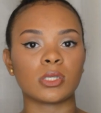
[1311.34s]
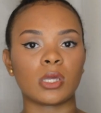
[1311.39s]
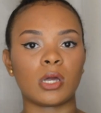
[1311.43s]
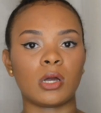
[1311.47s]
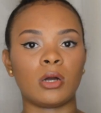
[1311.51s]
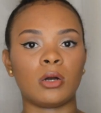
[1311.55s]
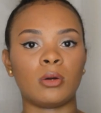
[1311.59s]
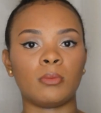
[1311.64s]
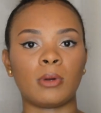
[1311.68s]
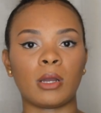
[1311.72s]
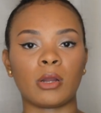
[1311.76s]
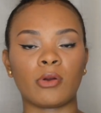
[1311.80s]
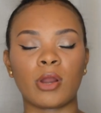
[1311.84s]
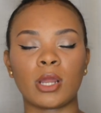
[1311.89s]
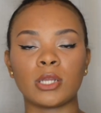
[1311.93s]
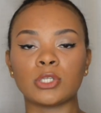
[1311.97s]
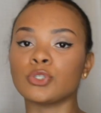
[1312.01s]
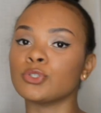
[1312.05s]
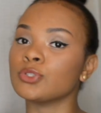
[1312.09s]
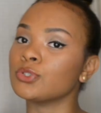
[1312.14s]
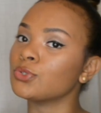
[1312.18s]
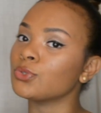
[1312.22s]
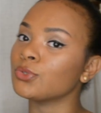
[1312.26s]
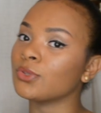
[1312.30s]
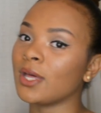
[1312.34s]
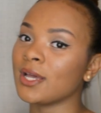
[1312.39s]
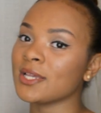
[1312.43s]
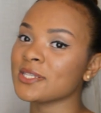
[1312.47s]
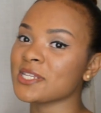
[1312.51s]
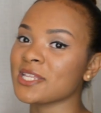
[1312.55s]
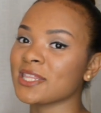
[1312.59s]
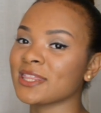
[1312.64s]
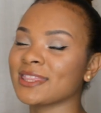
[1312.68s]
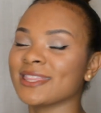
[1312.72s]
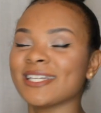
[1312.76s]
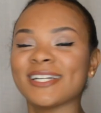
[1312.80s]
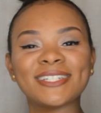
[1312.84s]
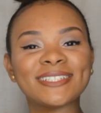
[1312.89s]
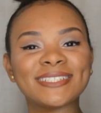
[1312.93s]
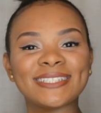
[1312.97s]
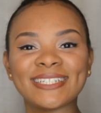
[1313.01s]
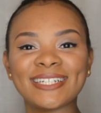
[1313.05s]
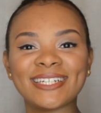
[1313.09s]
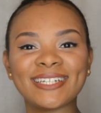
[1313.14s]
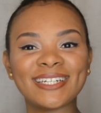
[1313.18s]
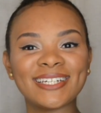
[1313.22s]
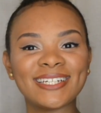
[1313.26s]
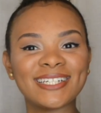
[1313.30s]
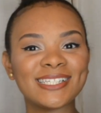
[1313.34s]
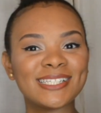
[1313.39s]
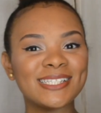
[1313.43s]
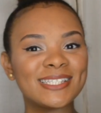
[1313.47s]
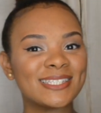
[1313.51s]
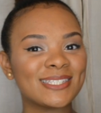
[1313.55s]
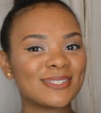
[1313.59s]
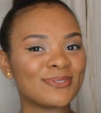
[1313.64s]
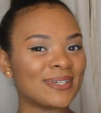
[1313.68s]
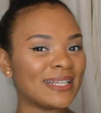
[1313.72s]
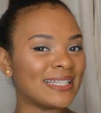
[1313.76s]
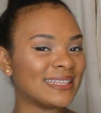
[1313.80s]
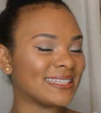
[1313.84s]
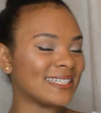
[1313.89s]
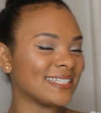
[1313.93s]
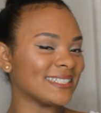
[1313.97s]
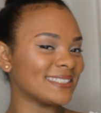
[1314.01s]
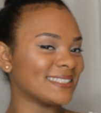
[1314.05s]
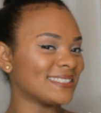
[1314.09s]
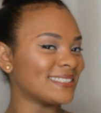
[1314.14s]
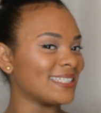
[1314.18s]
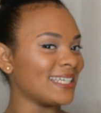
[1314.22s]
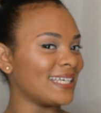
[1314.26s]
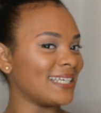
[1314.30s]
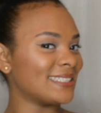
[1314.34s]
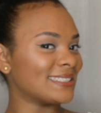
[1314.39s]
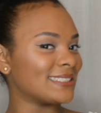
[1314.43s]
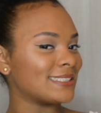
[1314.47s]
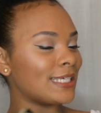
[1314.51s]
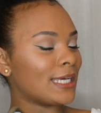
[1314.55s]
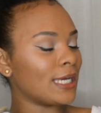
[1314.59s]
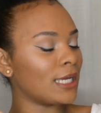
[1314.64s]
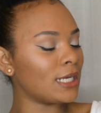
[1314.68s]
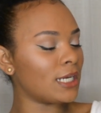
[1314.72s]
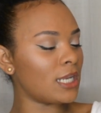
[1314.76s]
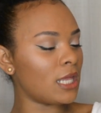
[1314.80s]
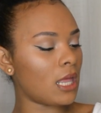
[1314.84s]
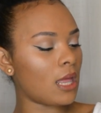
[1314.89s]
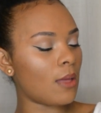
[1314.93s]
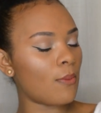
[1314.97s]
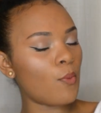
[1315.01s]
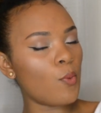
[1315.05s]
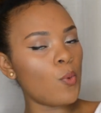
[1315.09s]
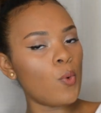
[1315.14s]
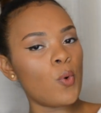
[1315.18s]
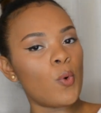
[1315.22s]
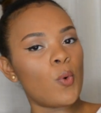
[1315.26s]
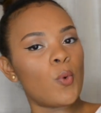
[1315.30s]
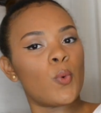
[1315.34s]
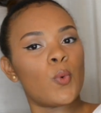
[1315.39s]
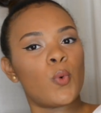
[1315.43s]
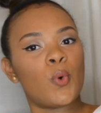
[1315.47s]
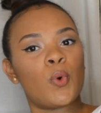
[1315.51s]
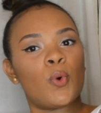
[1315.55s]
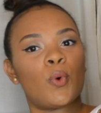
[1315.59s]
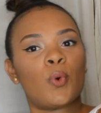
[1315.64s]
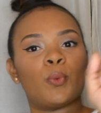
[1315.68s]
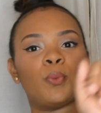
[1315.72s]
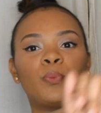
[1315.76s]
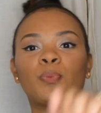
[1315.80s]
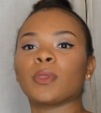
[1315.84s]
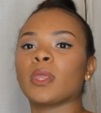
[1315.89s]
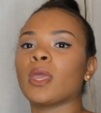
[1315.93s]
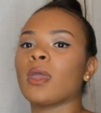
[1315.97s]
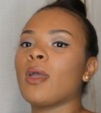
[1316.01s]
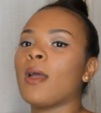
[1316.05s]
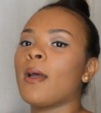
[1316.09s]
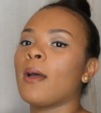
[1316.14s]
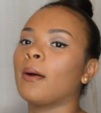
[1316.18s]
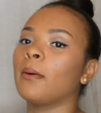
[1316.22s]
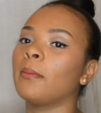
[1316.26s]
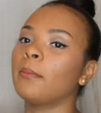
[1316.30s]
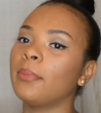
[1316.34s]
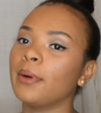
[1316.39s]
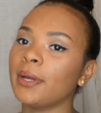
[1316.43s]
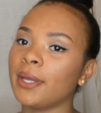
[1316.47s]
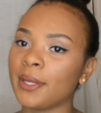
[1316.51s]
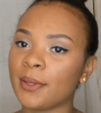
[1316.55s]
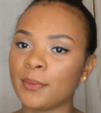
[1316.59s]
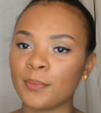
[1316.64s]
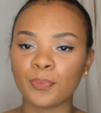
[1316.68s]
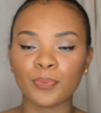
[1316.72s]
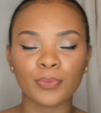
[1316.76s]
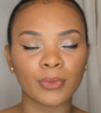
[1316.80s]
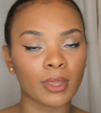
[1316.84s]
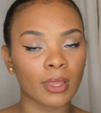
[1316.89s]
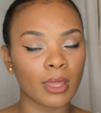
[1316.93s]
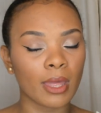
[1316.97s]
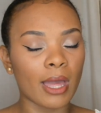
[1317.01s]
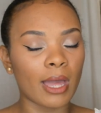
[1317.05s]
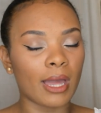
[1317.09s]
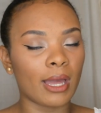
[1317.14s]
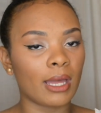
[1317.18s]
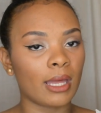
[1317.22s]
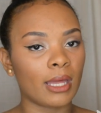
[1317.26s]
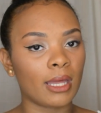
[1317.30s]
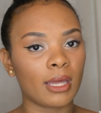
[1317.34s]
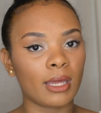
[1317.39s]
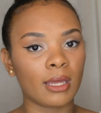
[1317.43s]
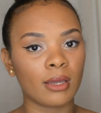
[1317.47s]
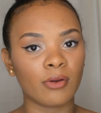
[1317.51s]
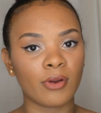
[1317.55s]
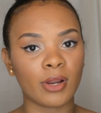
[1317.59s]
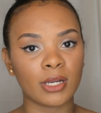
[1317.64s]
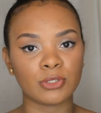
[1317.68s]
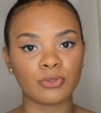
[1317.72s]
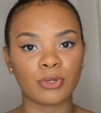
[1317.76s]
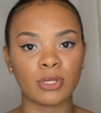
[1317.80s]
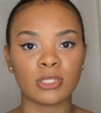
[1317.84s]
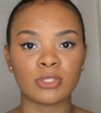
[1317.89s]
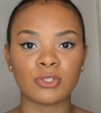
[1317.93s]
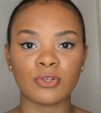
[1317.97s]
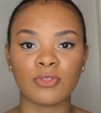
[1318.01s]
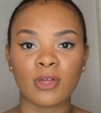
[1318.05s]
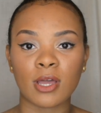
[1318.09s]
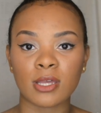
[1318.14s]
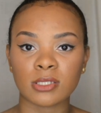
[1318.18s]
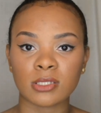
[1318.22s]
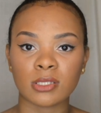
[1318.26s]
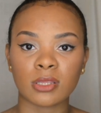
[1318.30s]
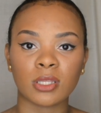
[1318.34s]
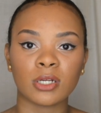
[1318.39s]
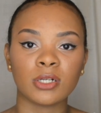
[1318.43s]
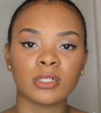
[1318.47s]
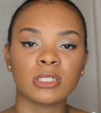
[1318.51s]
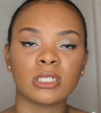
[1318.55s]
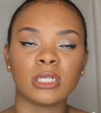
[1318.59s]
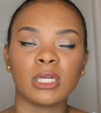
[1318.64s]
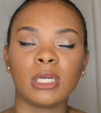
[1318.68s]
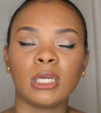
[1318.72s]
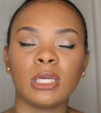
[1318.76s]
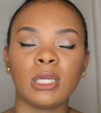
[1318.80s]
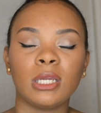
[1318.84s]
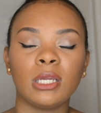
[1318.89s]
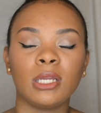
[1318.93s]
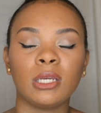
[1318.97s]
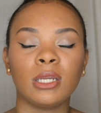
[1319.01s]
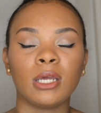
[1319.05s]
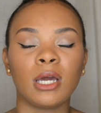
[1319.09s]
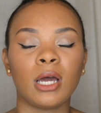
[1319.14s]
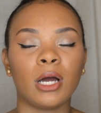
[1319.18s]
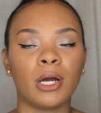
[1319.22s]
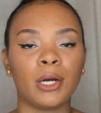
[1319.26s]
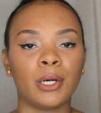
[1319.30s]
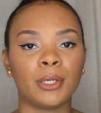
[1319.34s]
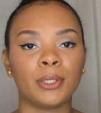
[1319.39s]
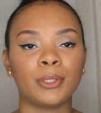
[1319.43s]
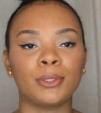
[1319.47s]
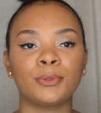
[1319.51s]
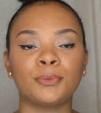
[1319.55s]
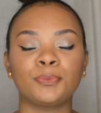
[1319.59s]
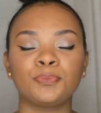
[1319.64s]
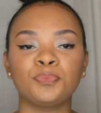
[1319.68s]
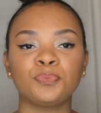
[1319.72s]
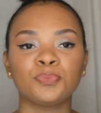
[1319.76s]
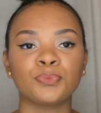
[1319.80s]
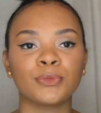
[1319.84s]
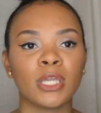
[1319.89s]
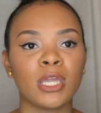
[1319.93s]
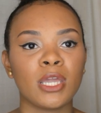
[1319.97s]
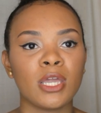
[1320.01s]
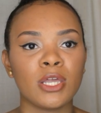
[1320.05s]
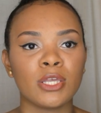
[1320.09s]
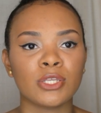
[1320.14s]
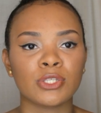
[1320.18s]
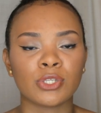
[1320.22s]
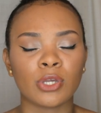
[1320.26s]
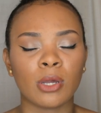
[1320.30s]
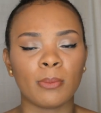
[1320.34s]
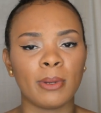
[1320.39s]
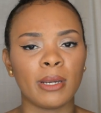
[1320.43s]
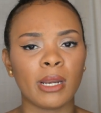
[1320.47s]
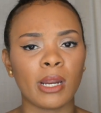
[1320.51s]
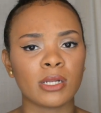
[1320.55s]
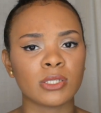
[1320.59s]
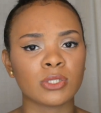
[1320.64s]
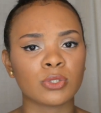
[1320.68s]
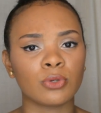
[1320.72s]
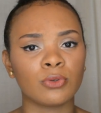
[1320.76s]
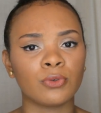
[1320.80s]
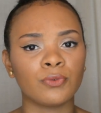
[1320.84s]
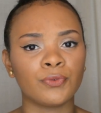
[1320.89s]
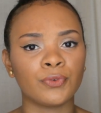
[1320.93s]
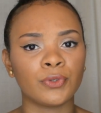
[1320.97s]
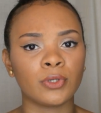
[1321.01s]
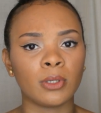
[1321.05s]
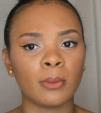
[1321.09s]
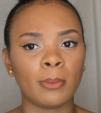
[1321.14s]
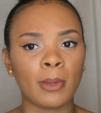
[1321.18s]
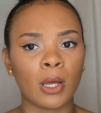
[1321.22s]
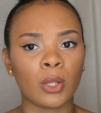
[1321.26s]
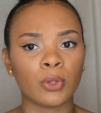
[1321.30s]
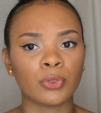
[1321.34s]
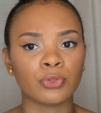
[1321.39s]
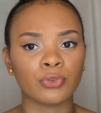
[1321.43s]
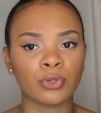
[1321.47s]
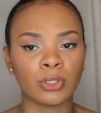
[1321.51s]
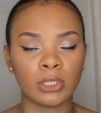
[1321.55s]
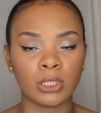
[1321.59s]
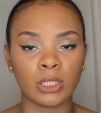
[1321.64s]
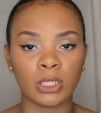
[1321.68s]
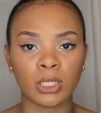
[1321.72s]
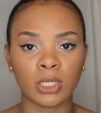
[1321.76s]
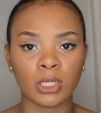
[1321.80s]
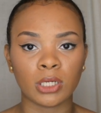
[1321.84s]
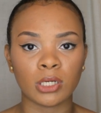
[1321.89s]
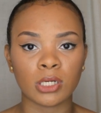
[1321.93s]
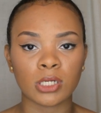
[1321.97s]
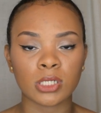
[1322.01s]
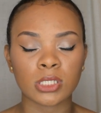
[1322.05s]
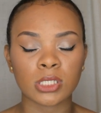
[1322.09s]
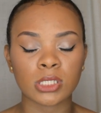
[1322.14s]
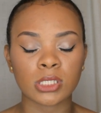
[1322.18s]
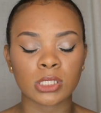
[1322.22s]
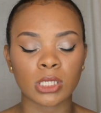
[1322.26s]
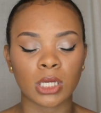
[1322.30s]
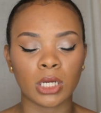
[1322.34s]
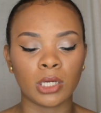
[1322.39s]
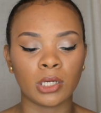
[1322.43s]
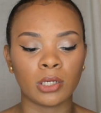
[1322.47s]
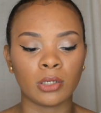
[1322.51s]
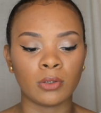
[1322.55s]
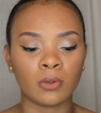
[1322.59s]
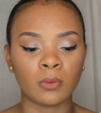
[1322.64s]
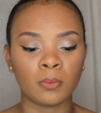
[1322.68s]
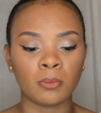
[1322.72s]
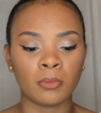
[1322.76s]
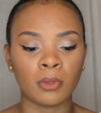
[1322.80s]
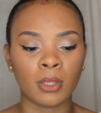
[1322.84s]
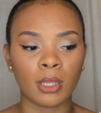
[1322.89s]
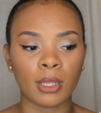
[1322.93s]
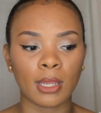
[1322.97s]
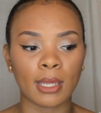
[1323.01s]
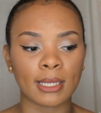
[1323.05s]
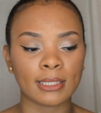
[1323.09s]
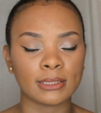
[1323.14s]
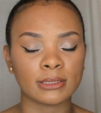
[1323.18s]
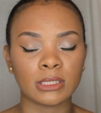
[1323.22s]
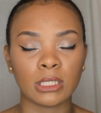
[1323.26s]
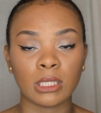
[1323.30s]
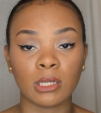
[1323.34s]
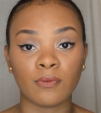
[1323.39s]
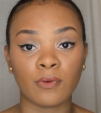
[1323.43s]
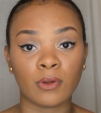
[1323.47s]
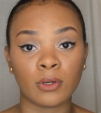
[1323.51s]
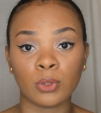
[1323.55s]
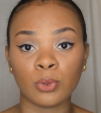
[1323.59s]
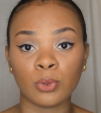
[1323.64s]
um, I graduated 2013, 2013, stand up. But I graduated in 2013. Um, so I've been out of school for about three years. Um, like I said, if I